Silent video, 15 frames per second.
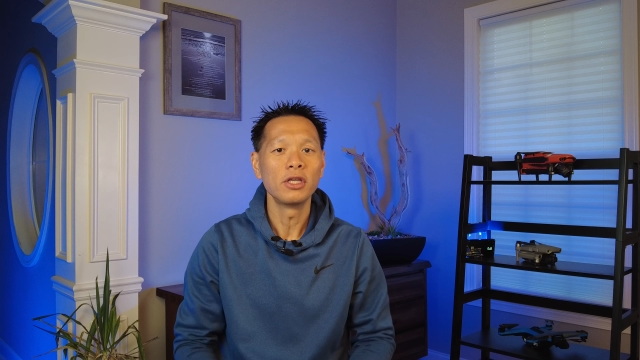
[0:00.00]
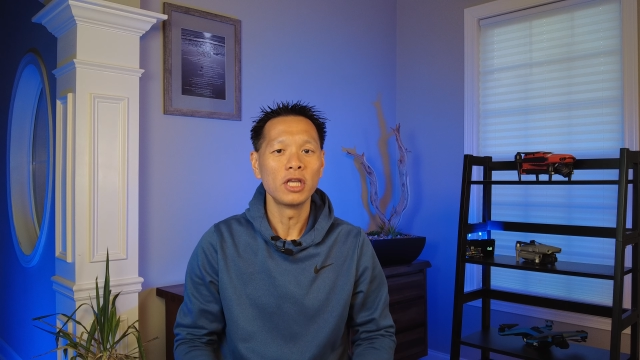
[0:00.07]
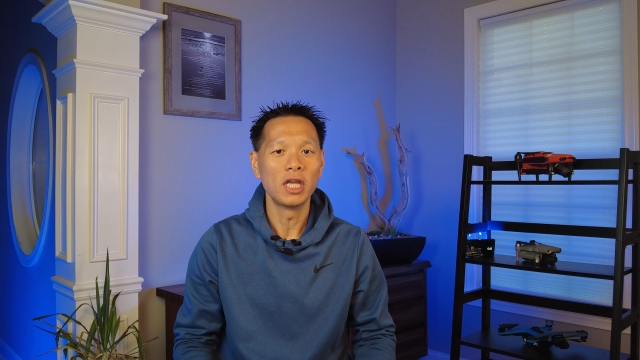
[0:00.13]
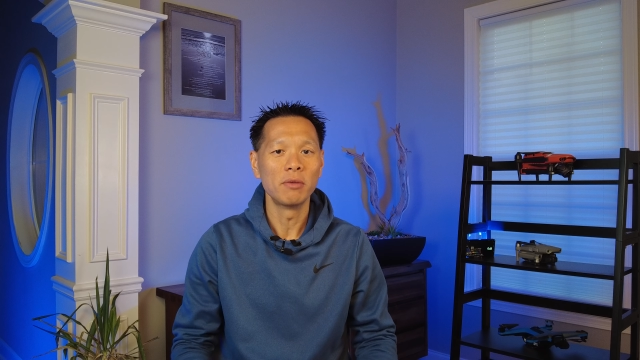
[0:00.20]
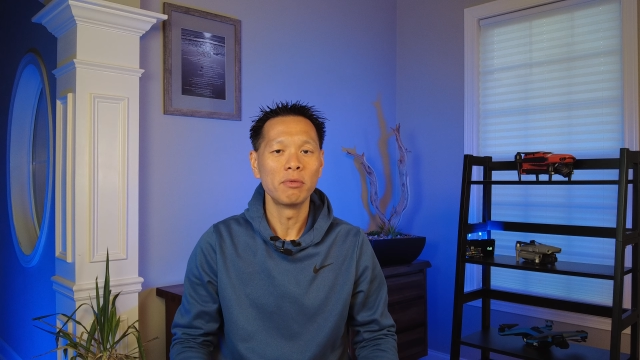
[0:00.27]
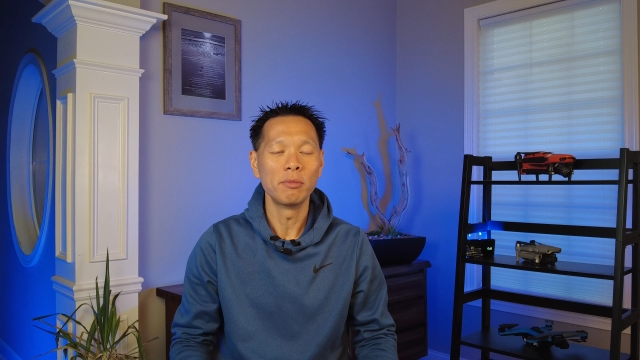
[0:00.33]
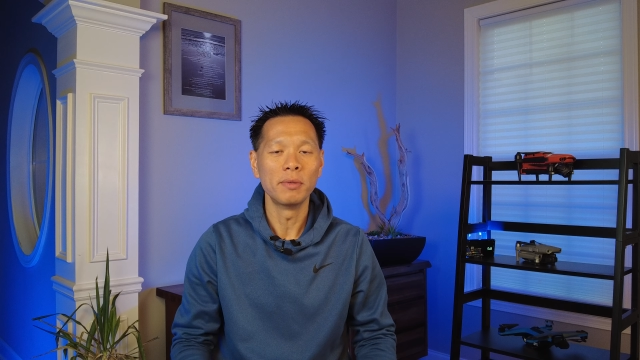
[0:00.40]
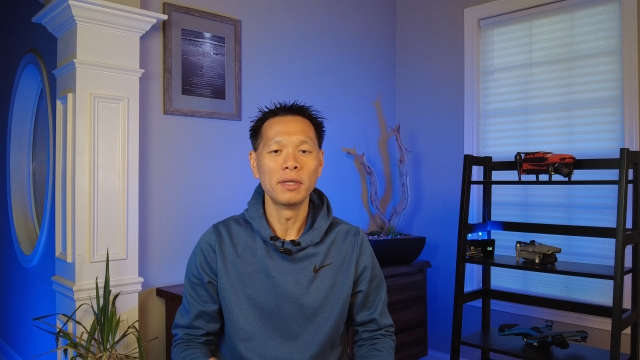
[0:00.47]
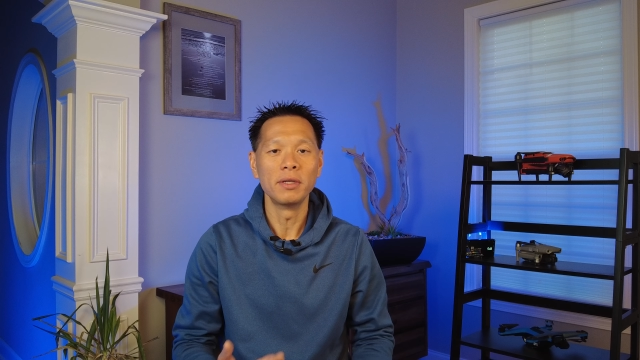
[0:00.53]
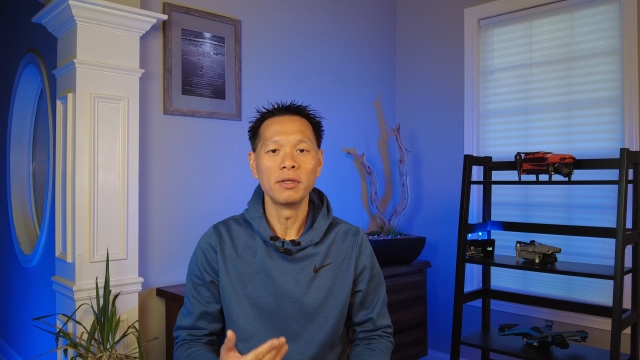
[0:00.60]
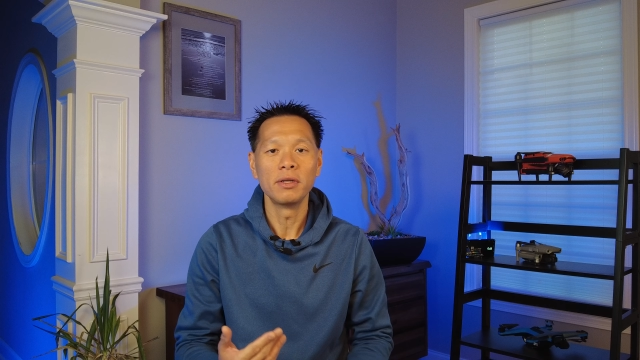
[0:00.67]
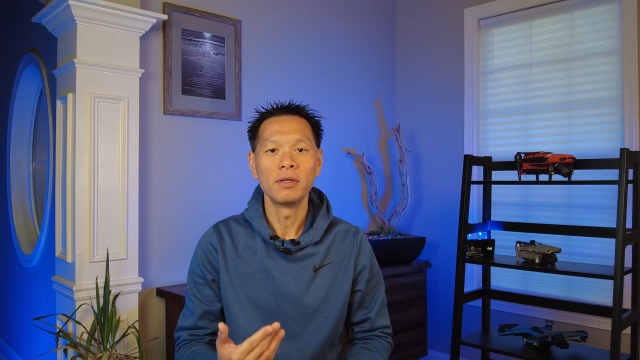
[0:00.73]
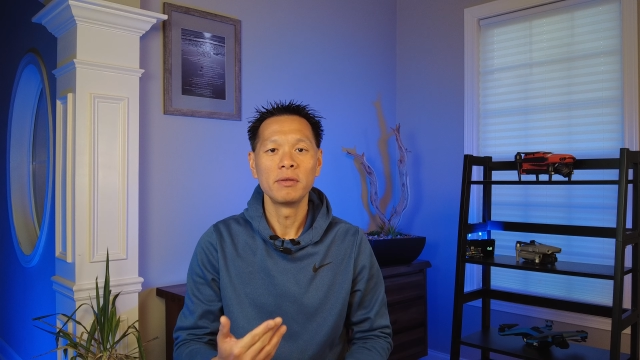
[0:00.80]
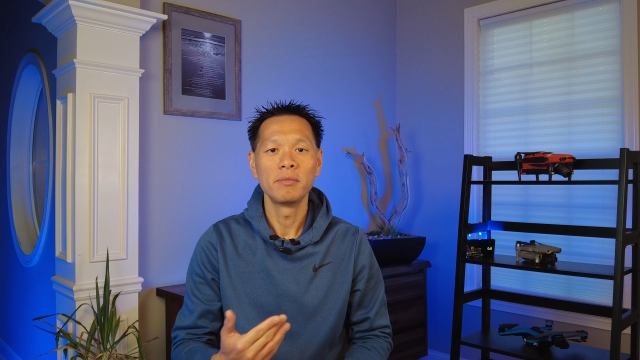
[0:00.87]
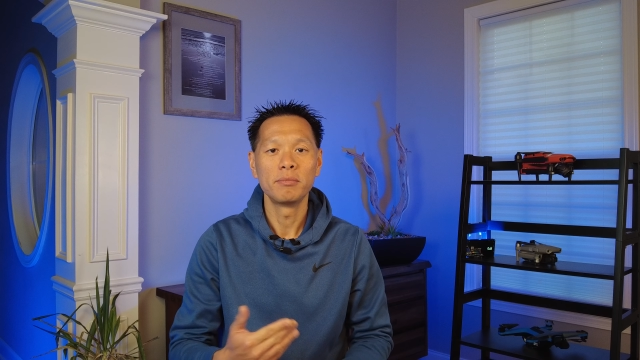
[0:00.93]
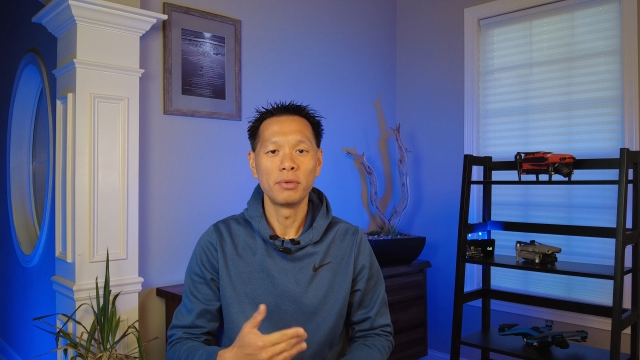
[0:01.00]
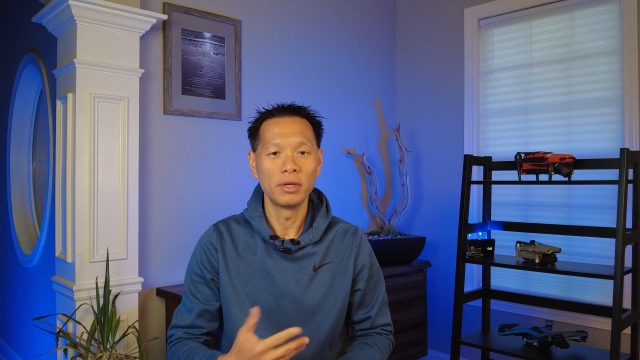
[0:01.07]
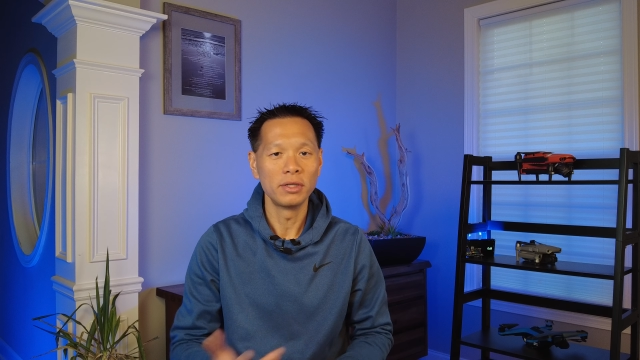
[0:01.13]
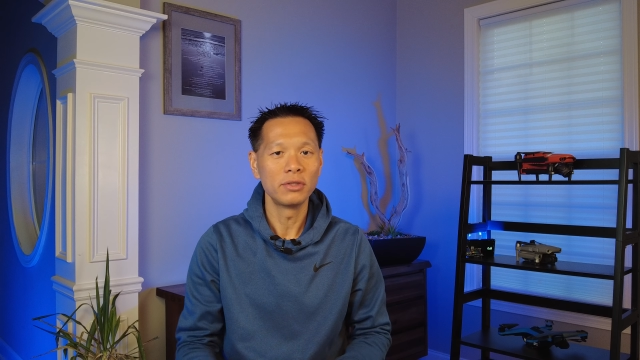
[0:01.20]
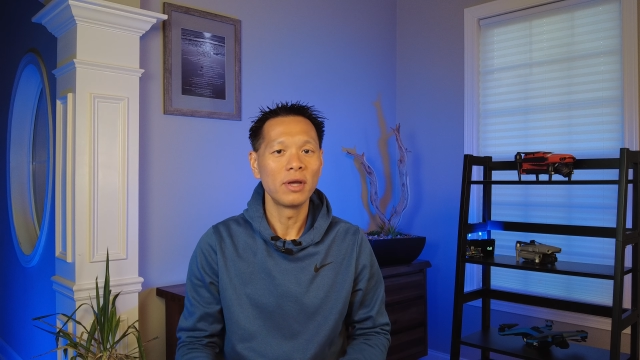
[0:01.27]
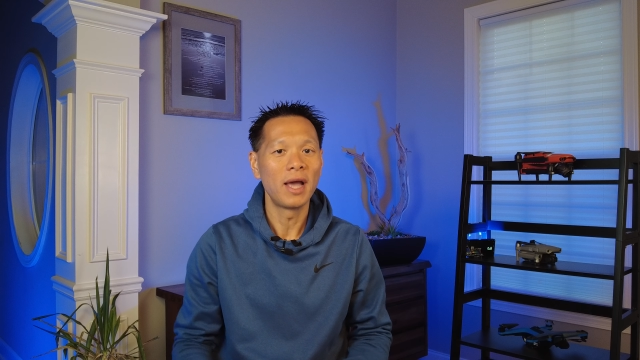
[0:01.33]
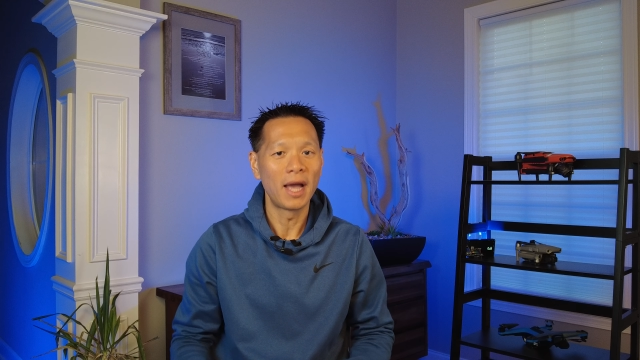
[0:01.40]
implement, put
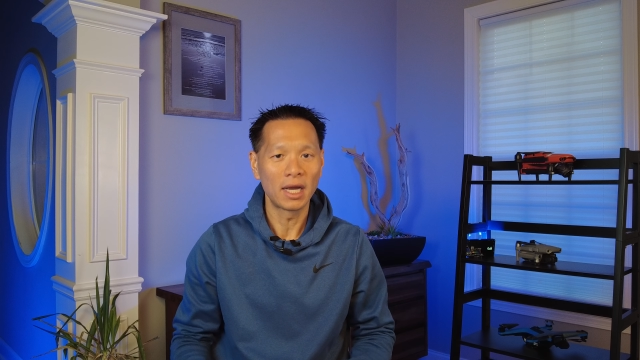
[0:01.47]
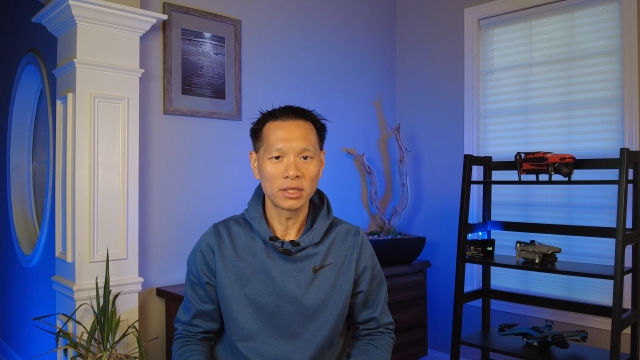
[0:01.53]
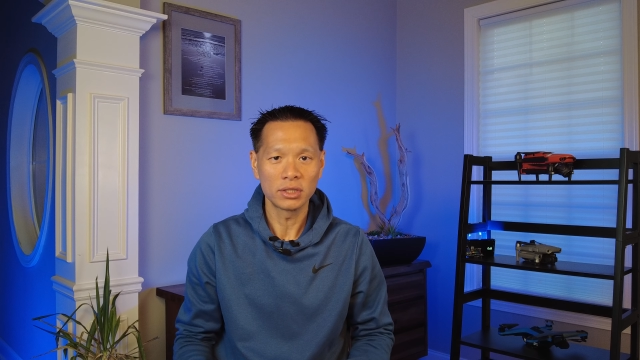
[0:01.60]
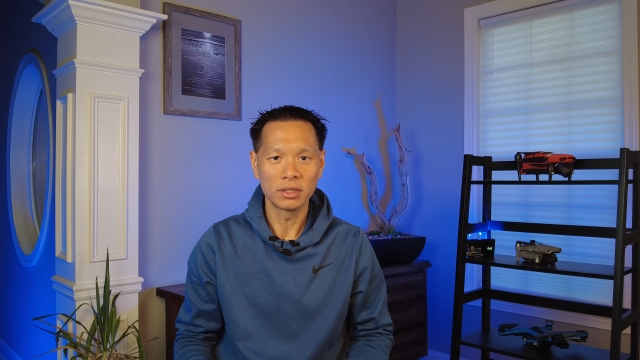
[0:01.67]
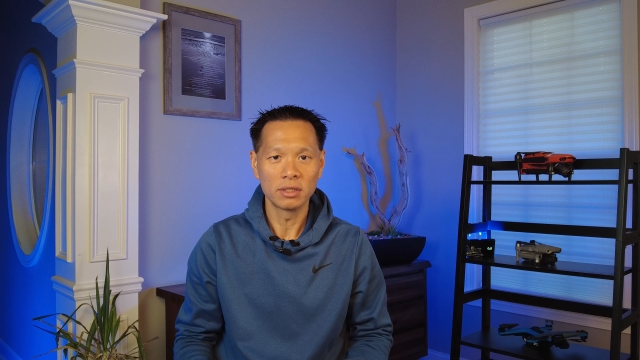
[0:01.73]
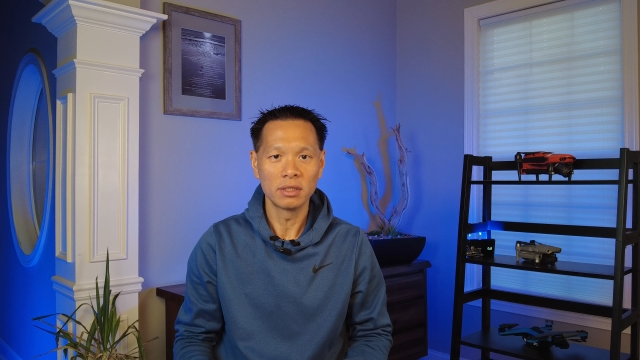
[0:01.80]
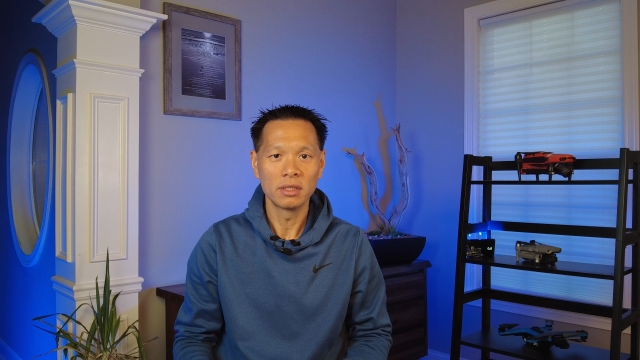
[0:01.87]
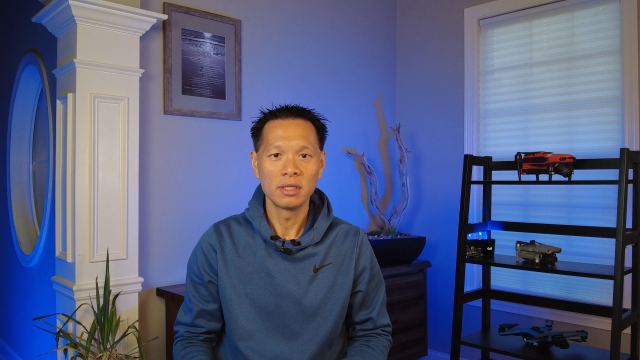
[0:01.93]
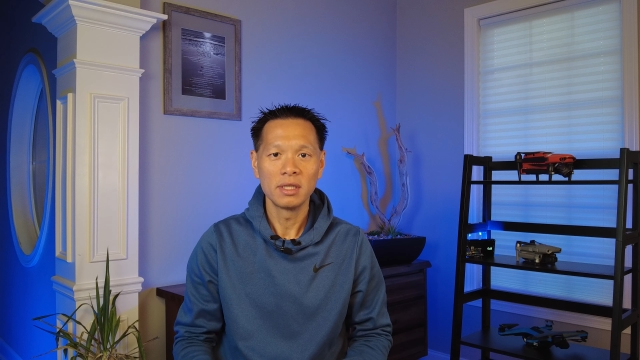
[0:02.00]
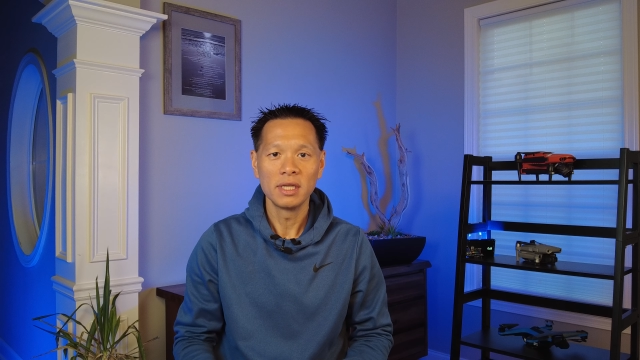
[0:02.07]
into action,